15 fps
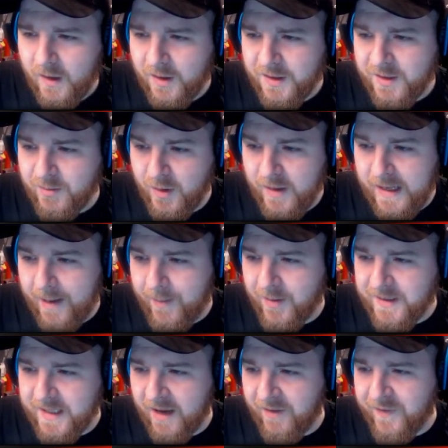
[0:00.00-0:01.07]
Some new
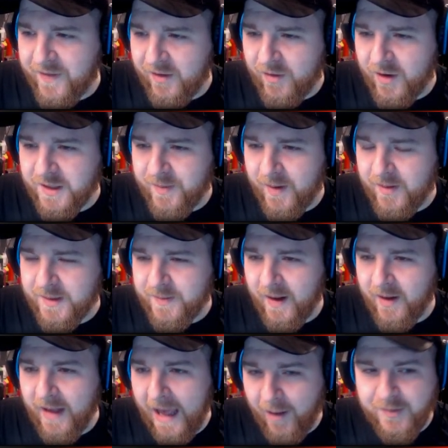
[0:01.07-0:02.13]
camos there for the crossbow as
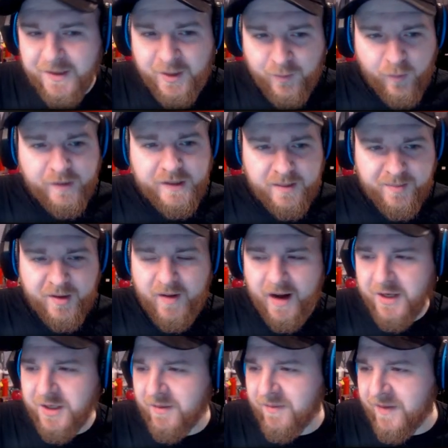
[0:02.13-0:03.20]
well. Helps towards the
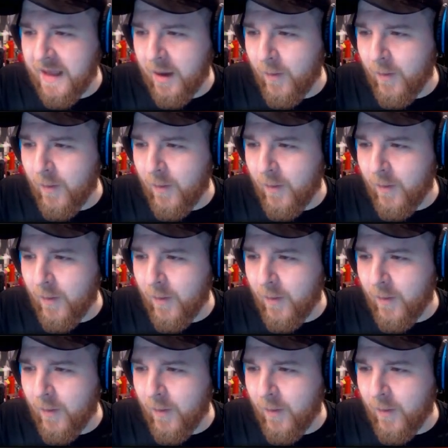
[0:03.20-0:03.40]
progression for that